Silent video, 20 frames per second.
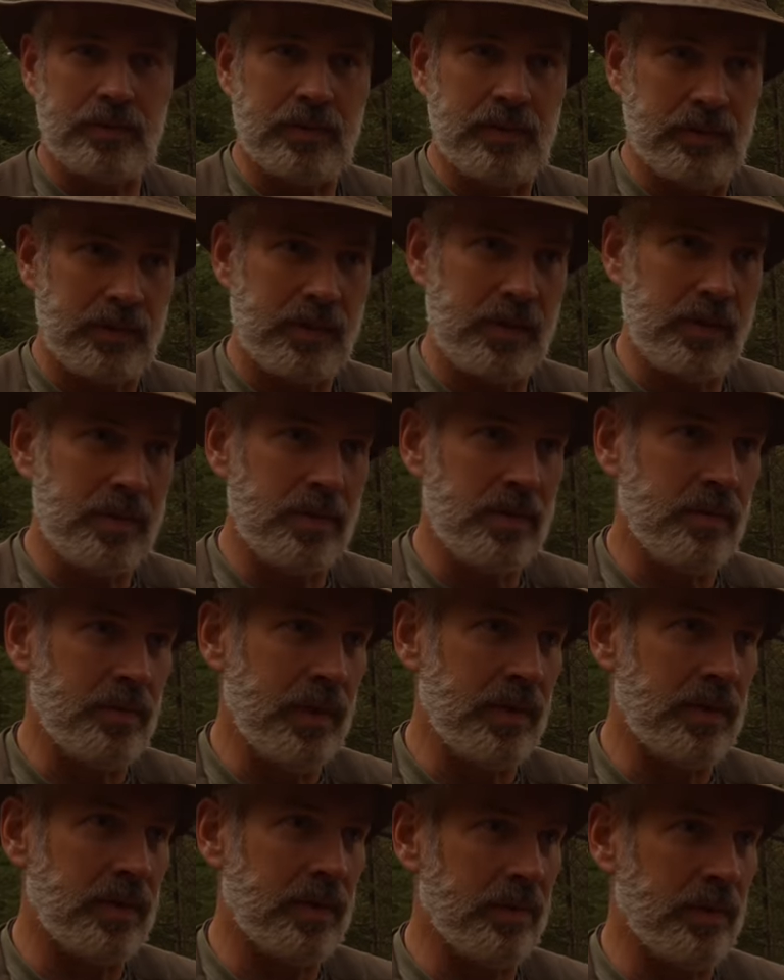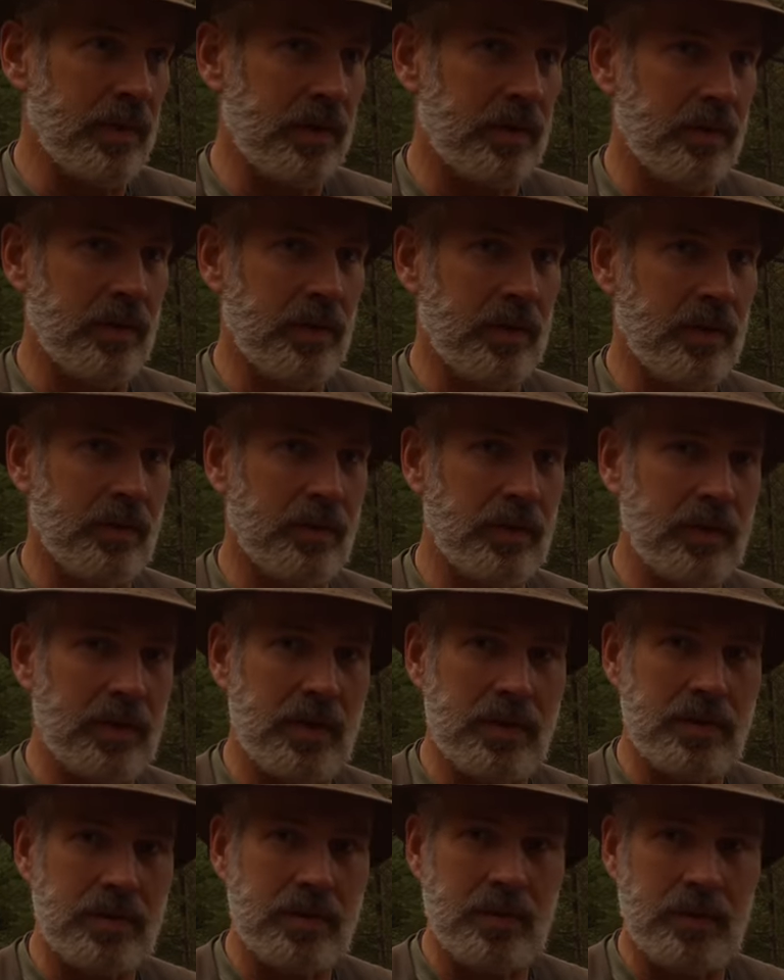I was going to mention my career over the
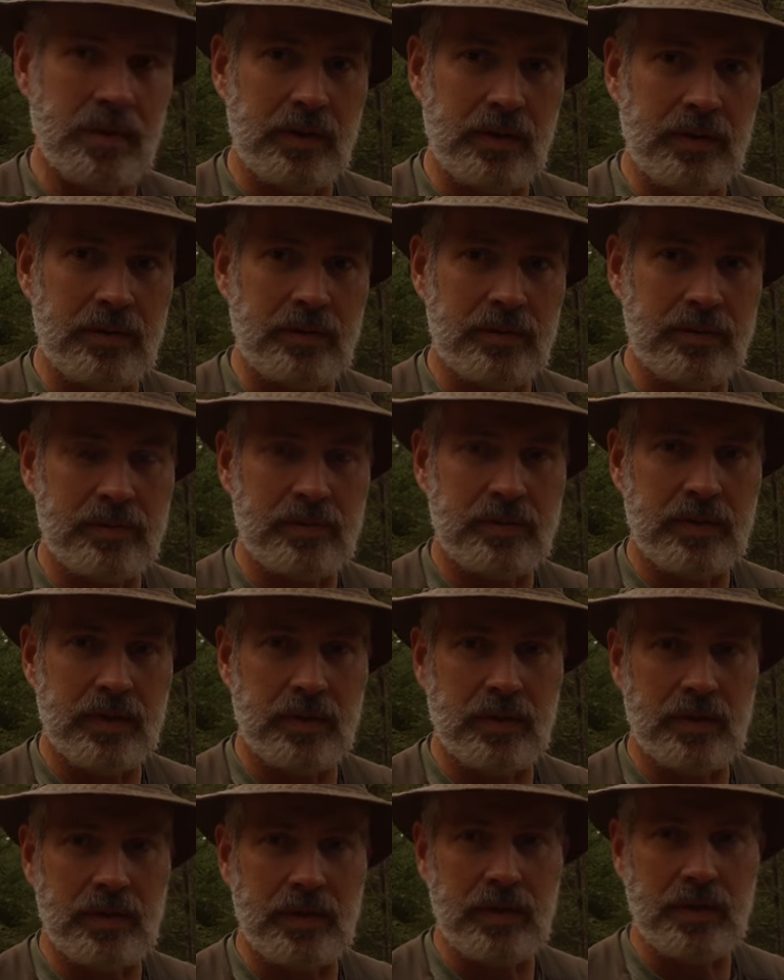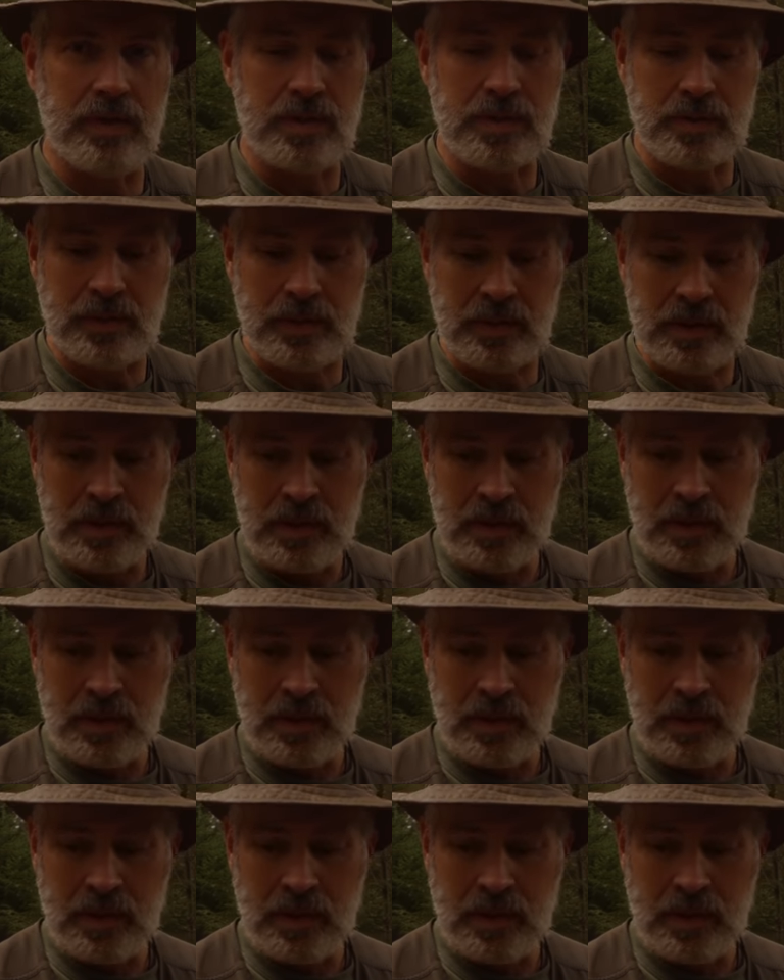last 20-30 years, but